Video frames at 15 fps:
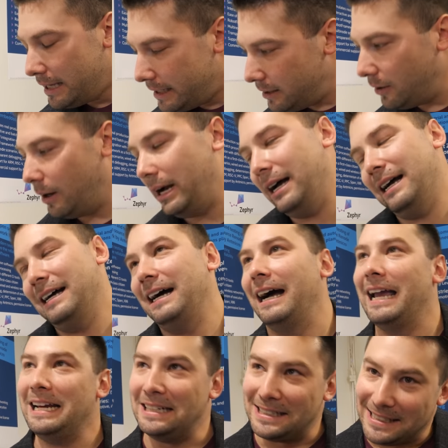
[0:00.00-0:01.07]
You know, I
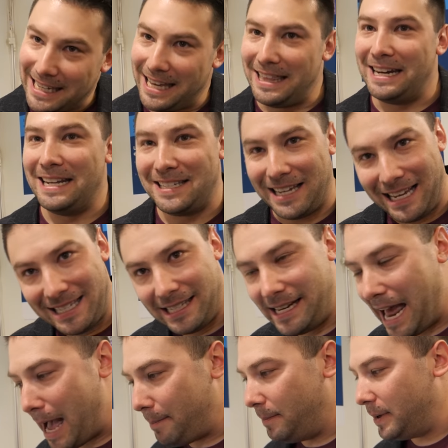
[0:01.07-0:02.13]
hate to say that it's an
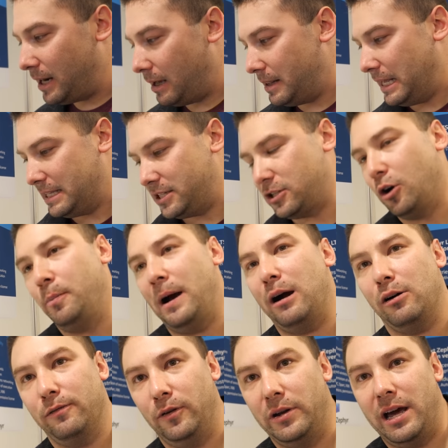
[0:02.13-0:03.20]
app, but it's so
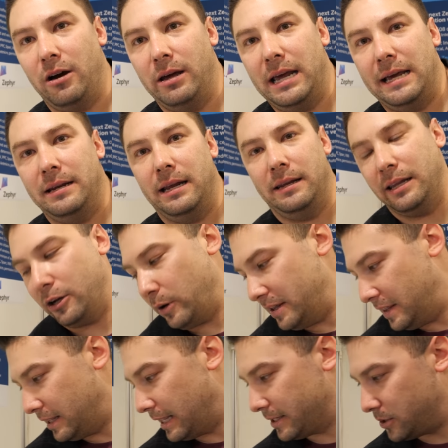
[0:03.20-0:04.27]
powerful now, and the great
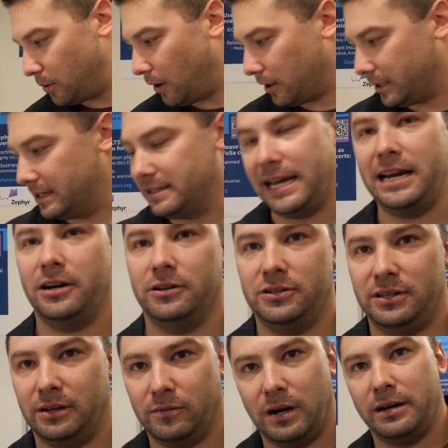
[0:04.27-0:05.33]
great thing, like, so our
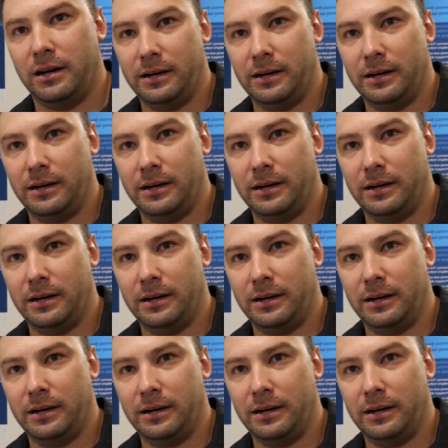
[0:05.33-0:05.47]
containers that run